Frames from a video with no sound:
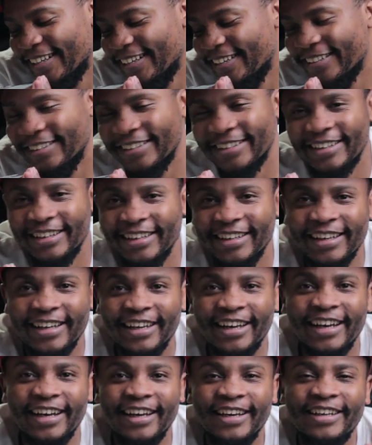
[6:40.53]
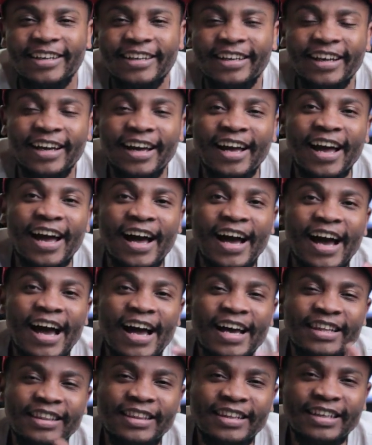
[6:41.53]
said.
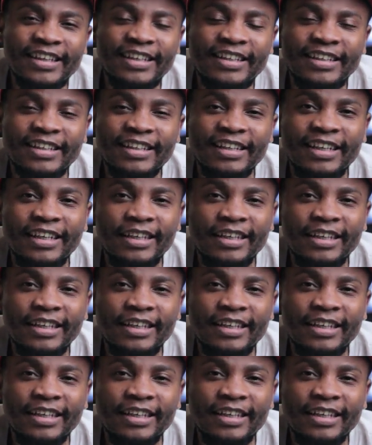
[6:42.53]
I think